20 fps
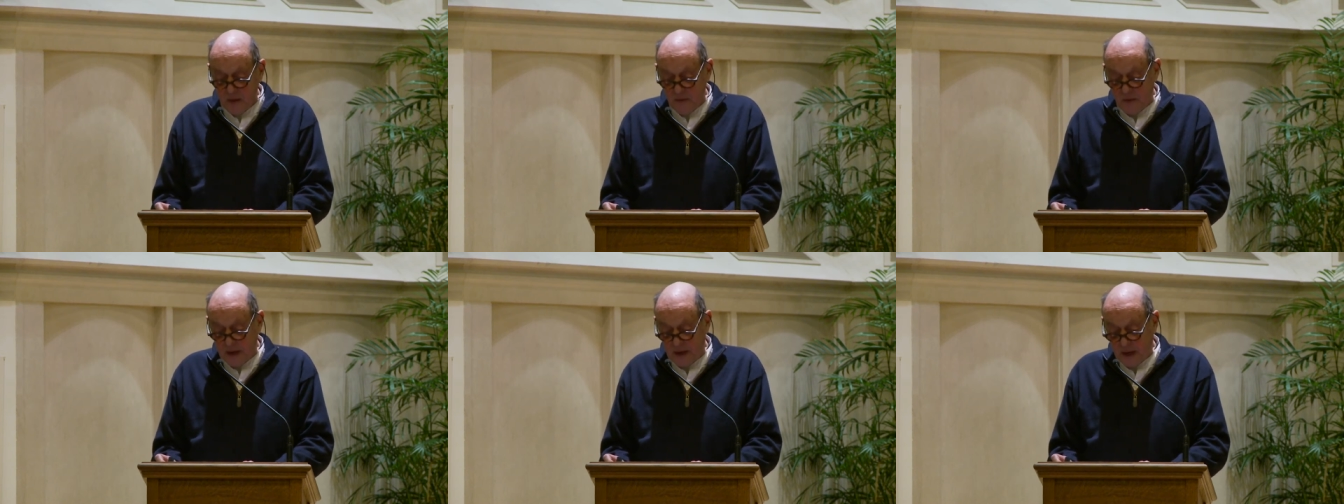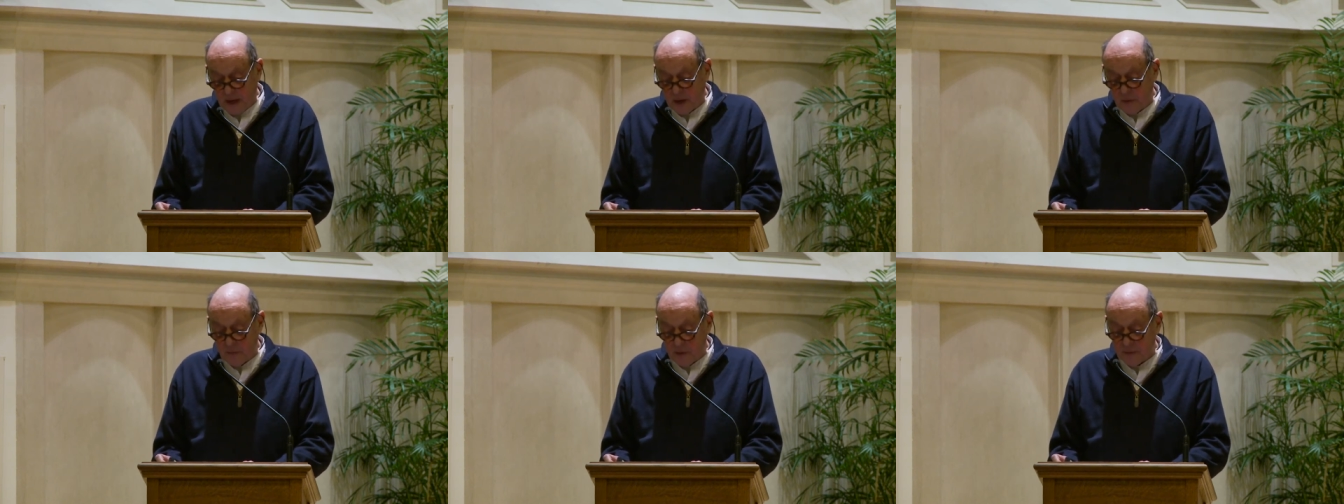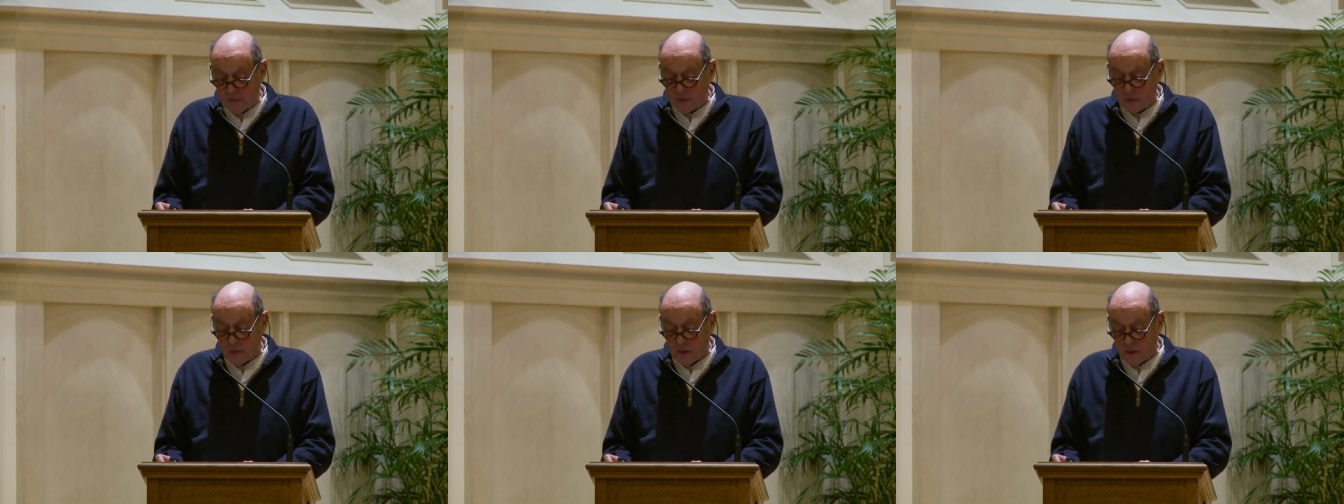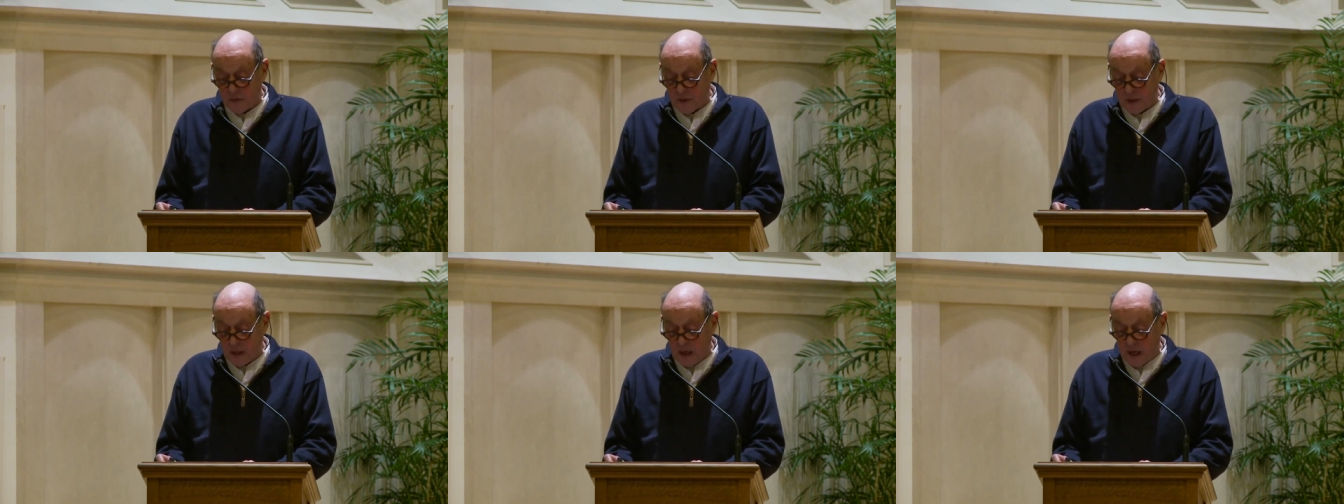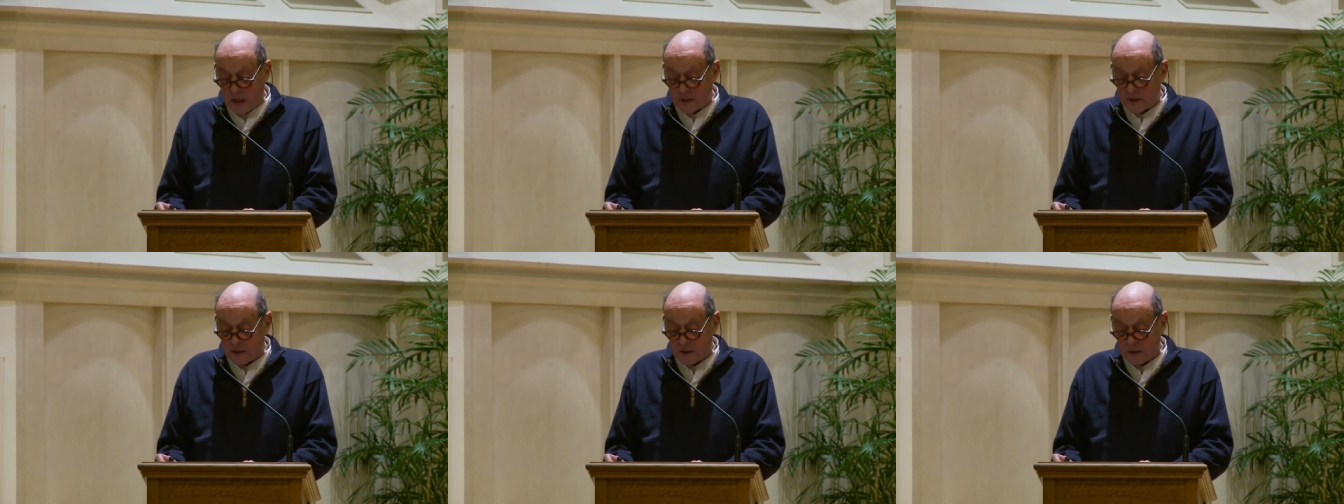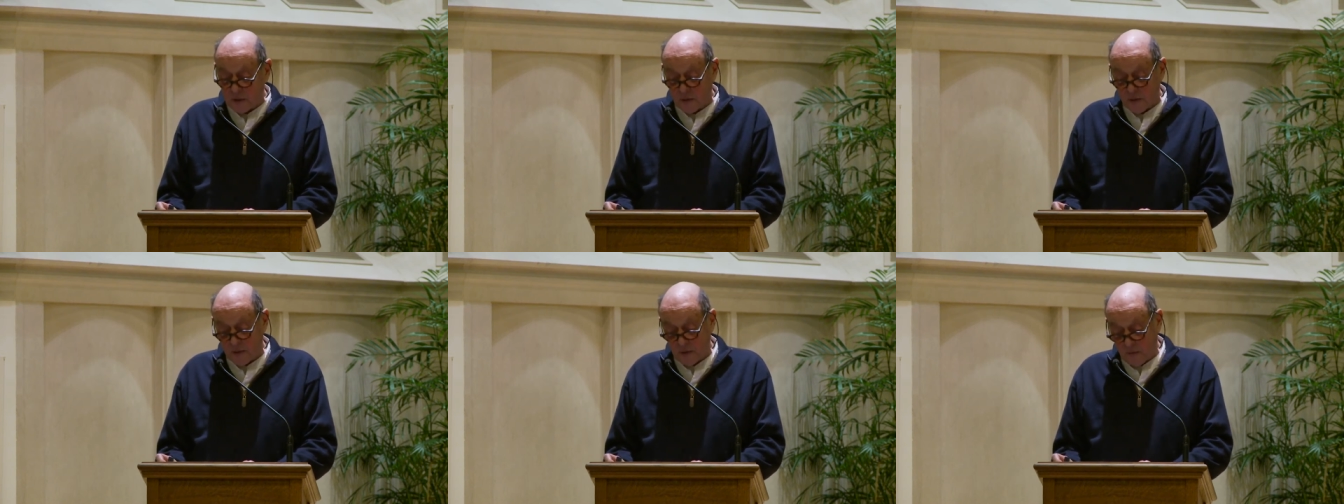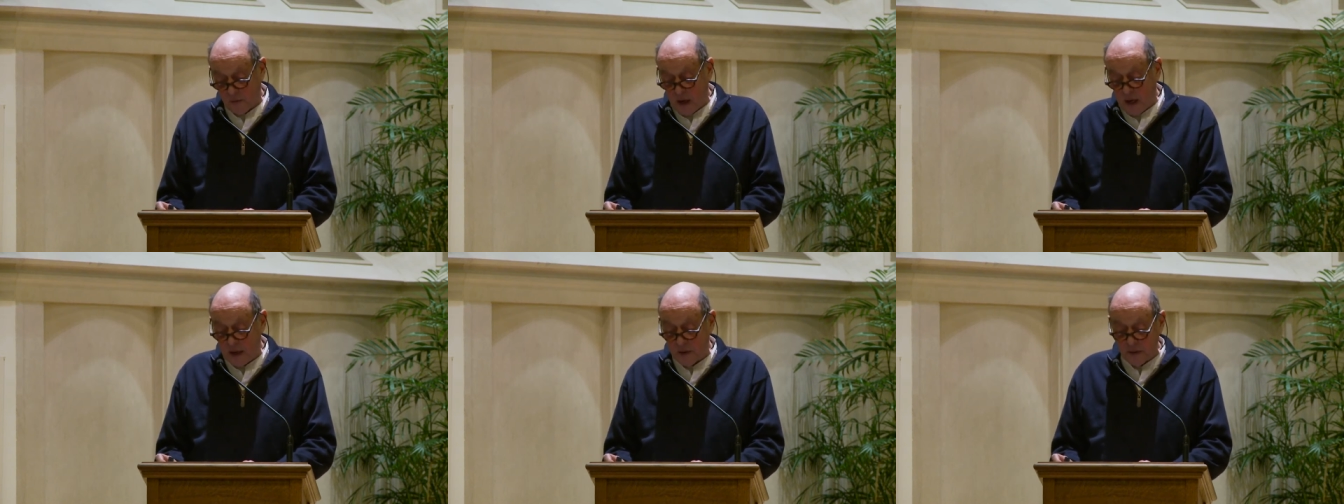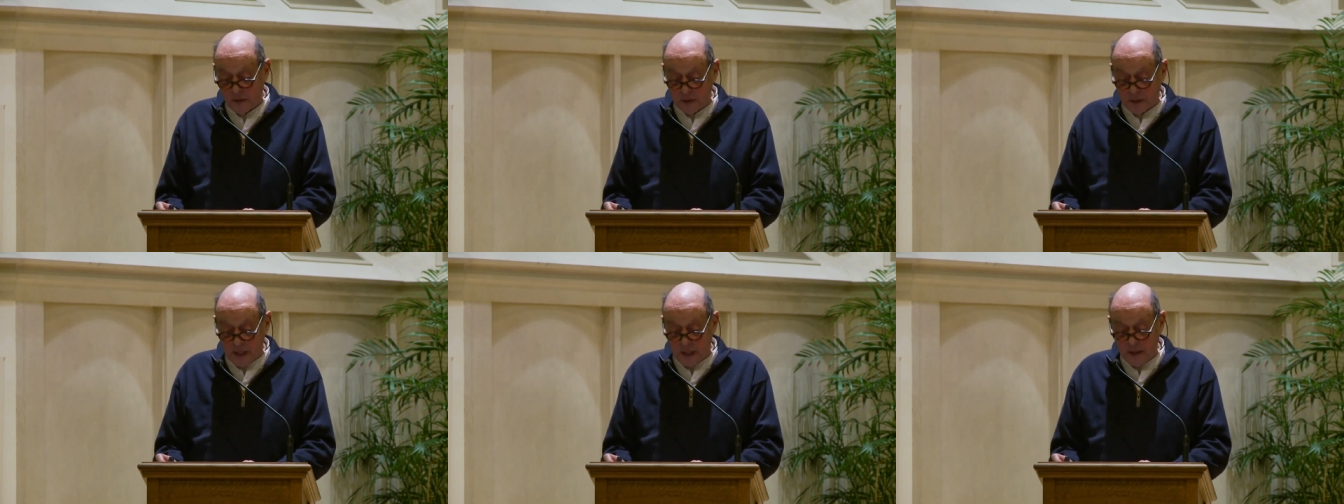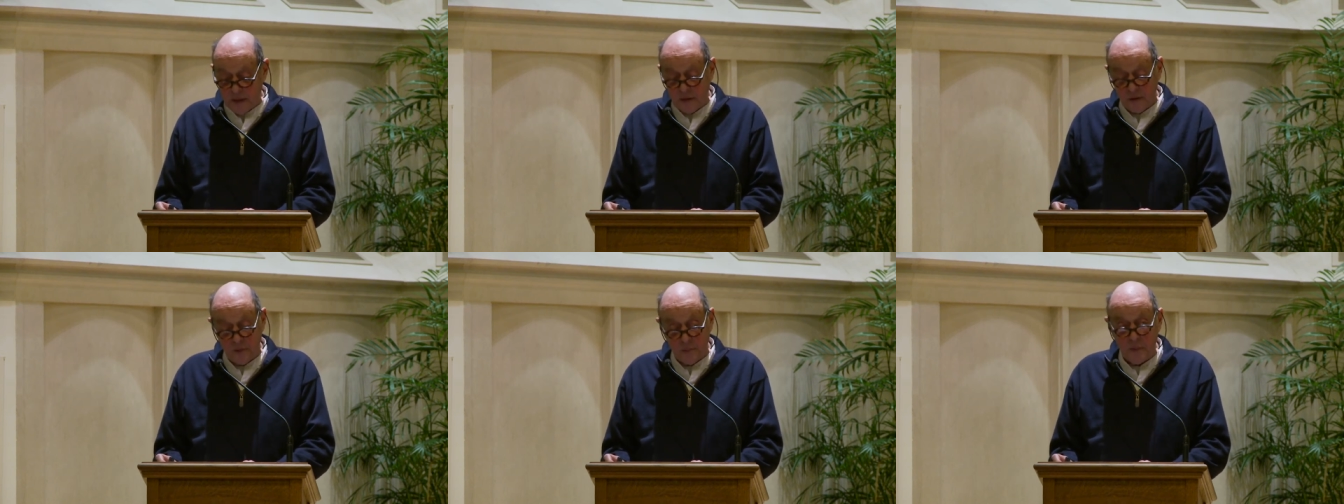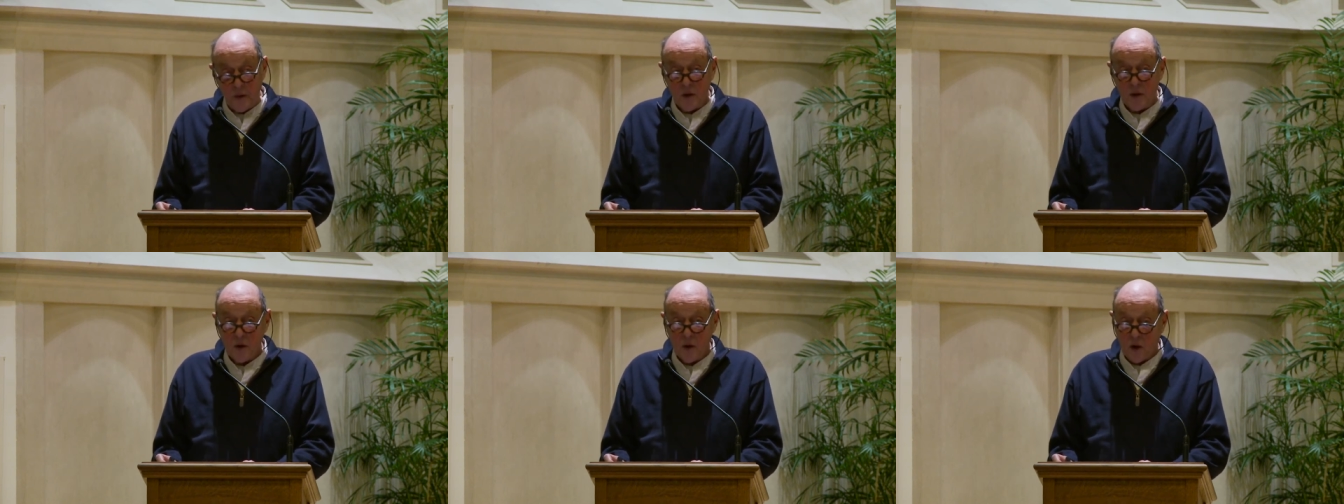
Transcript: The Yellow River or the Yangtze or the Rhine or Danube